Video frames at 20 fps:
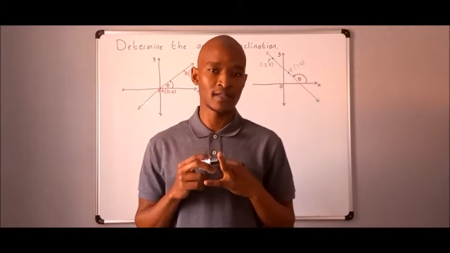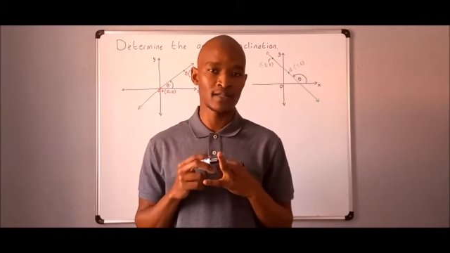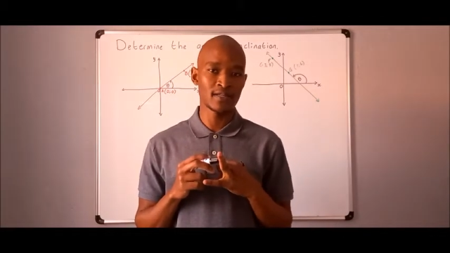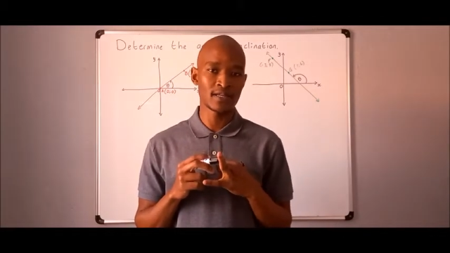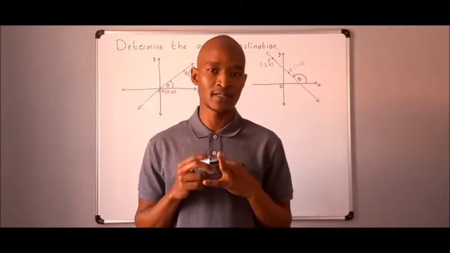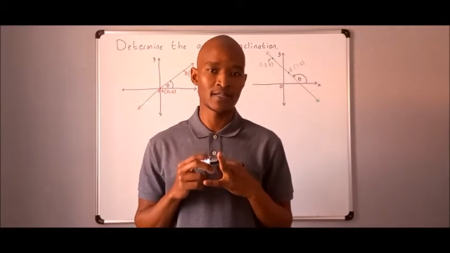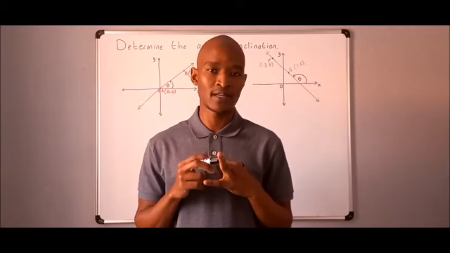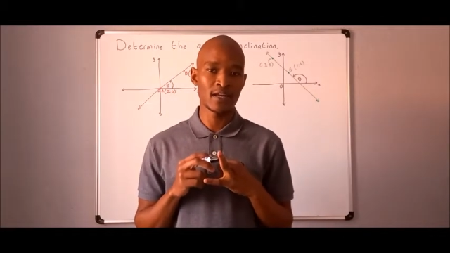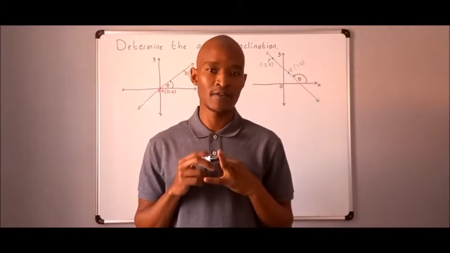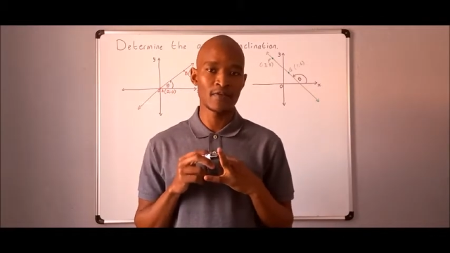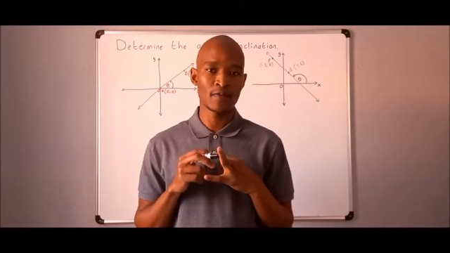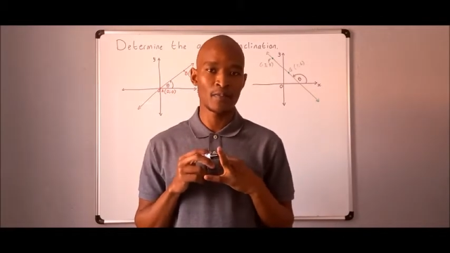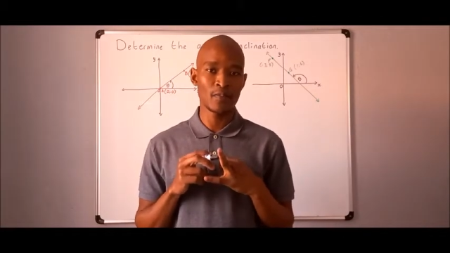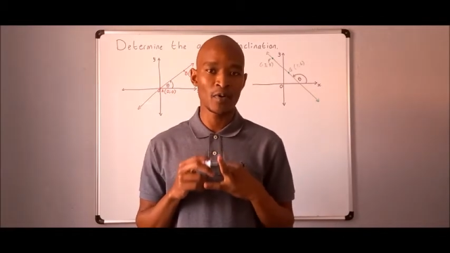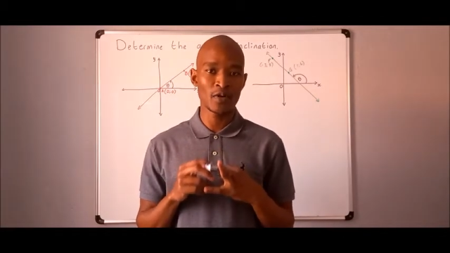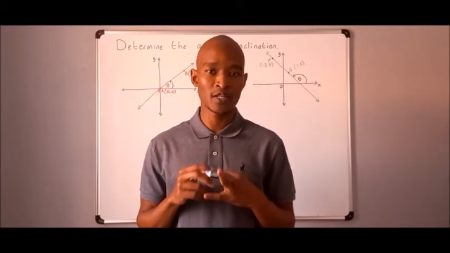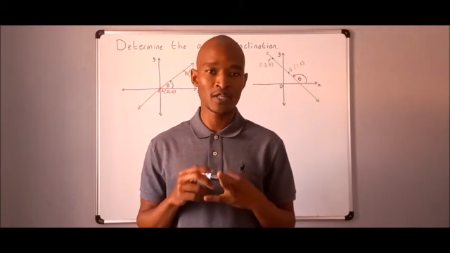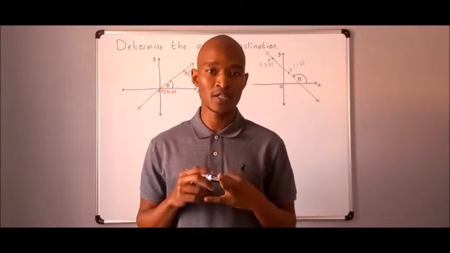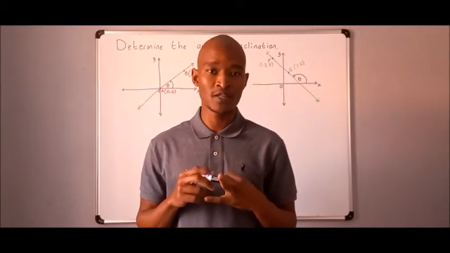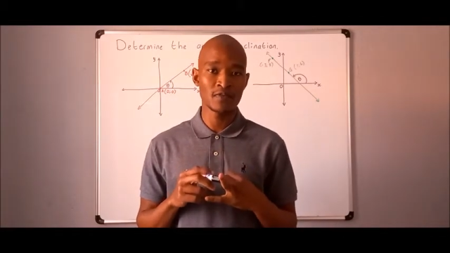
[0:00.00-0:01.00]
Does it have a
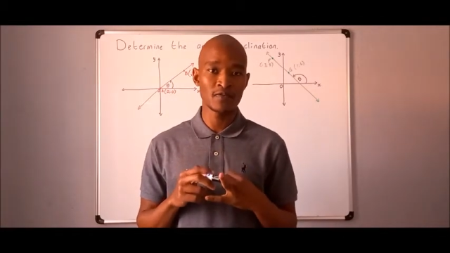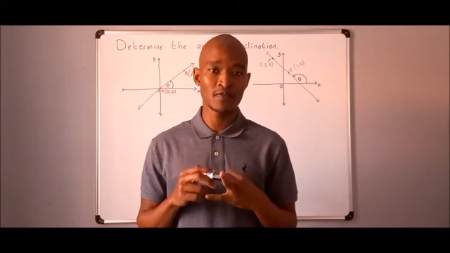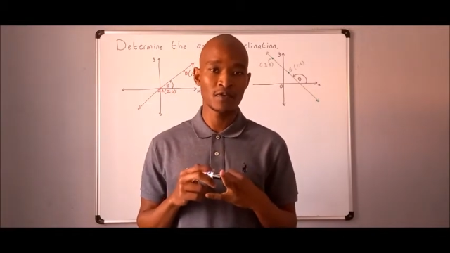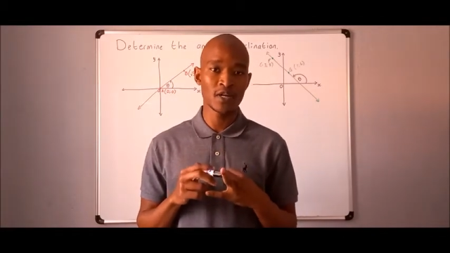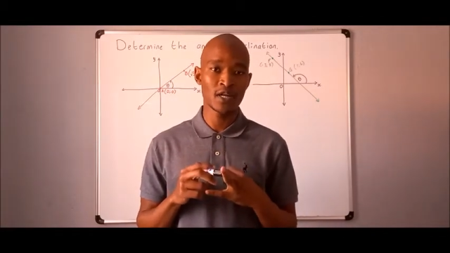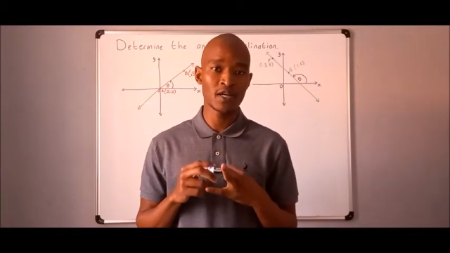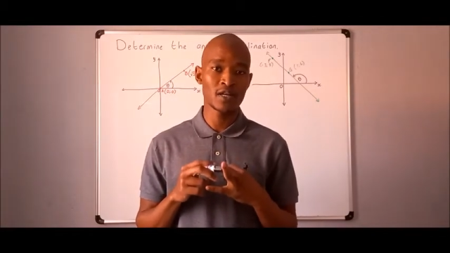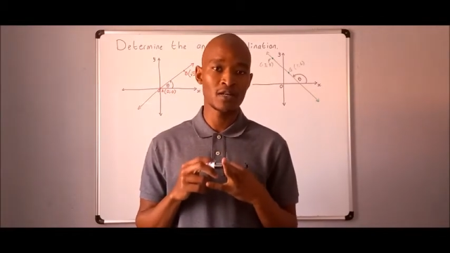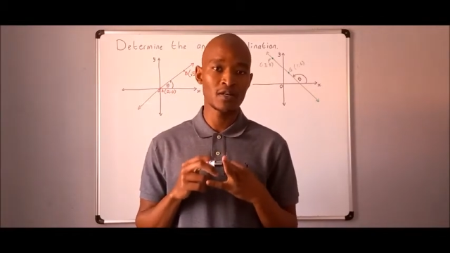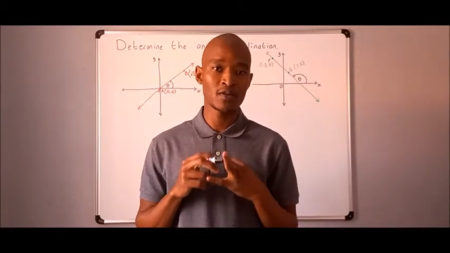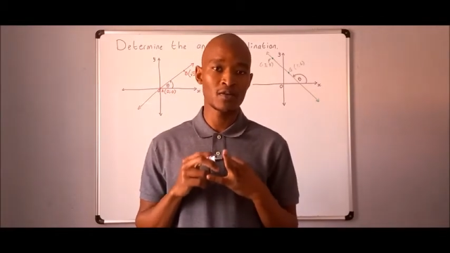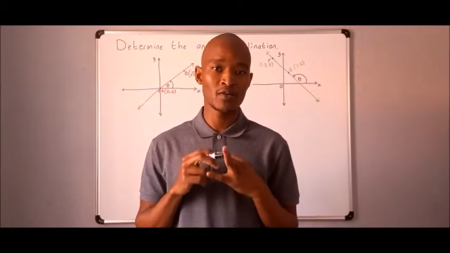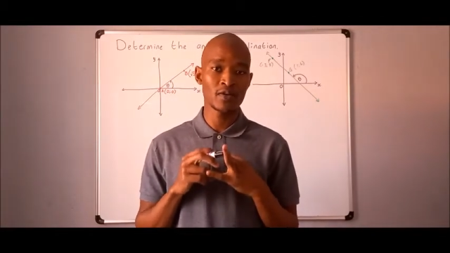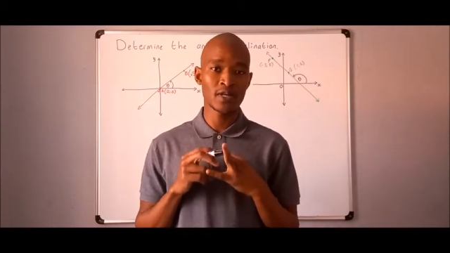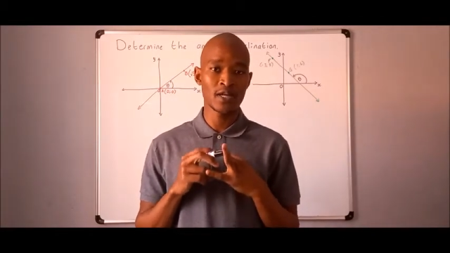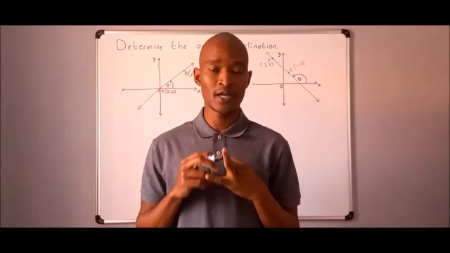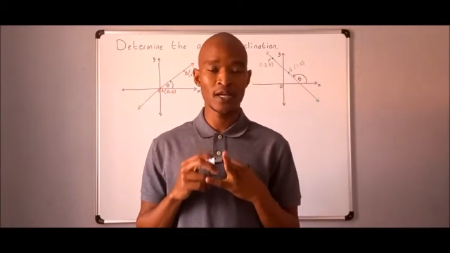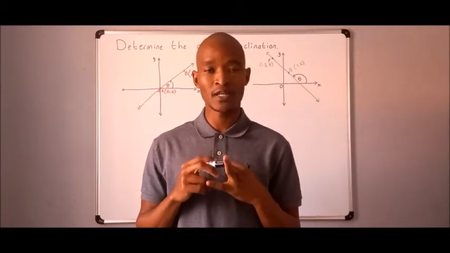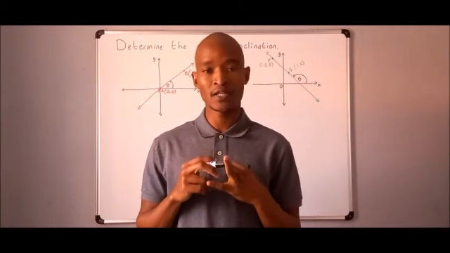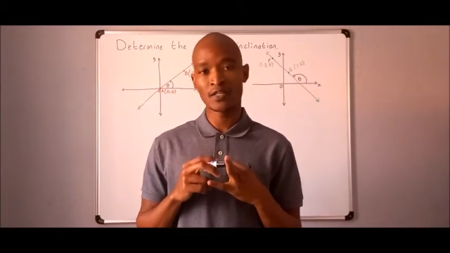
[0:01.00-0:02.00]
positive gradient or a
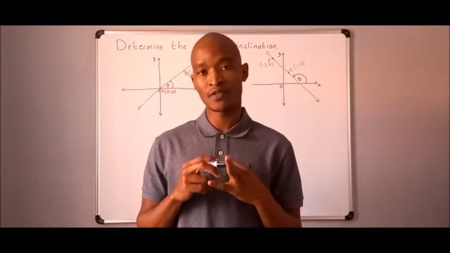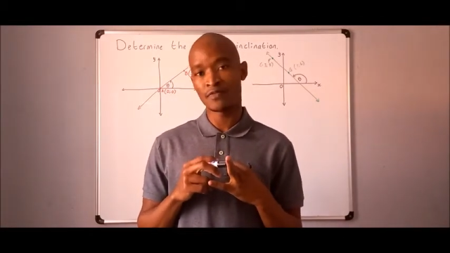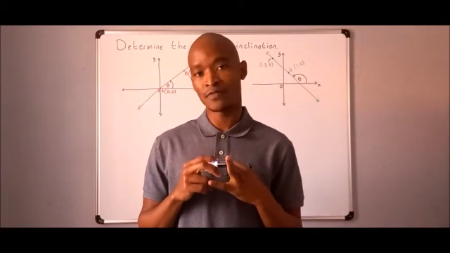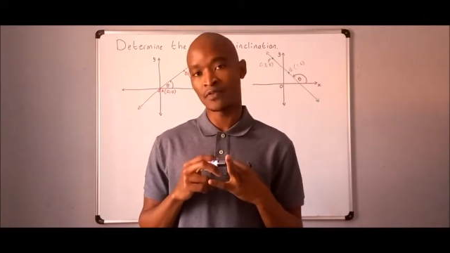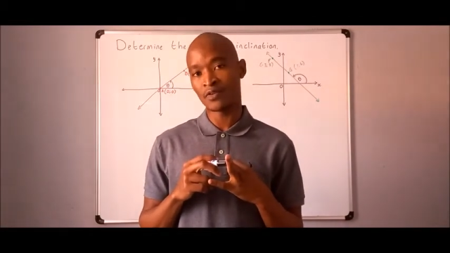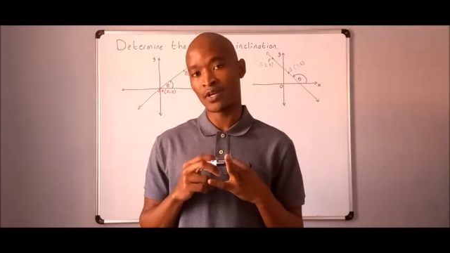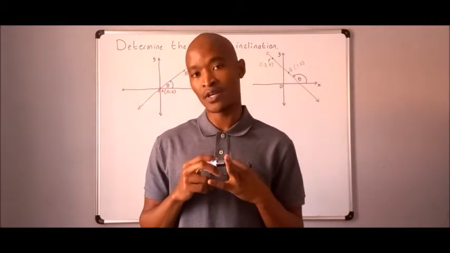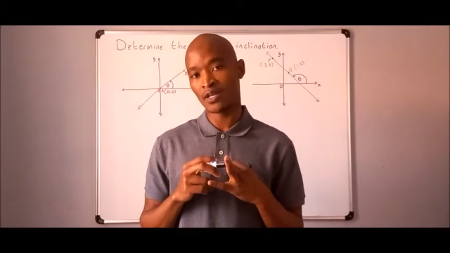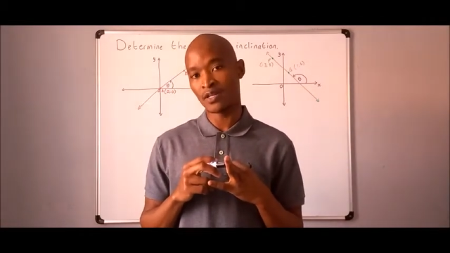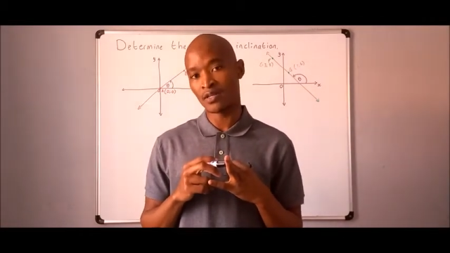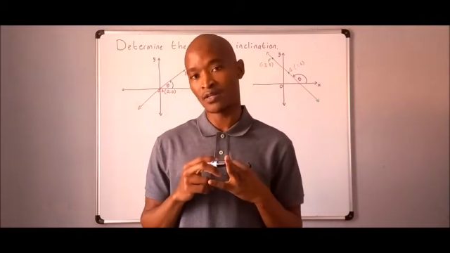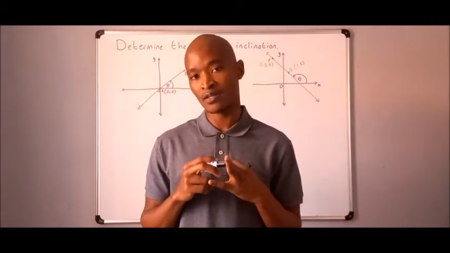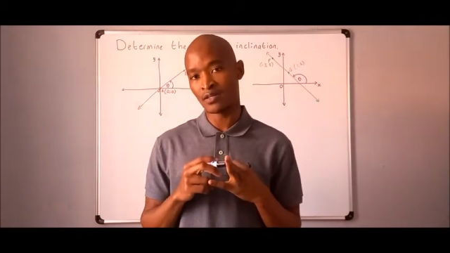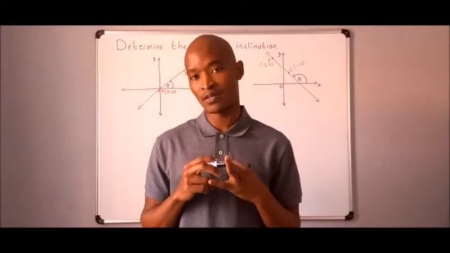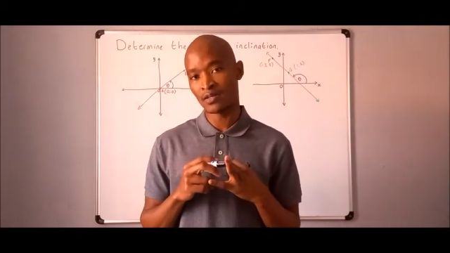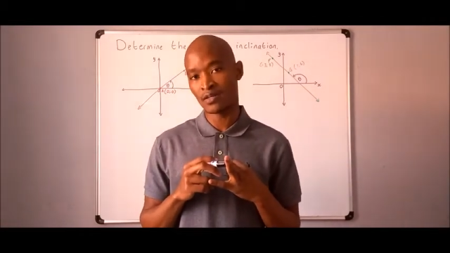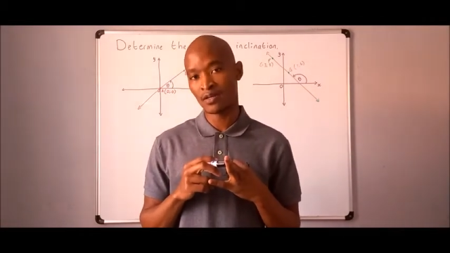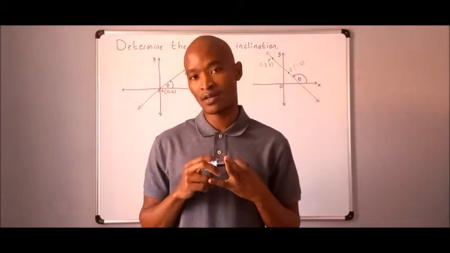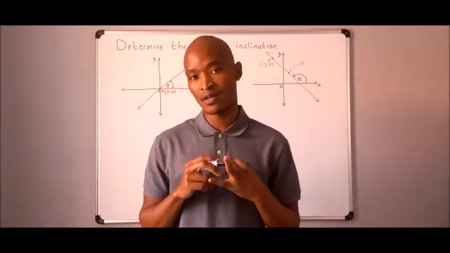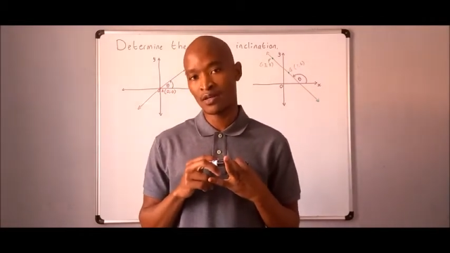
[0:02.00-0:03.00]
negative gradient?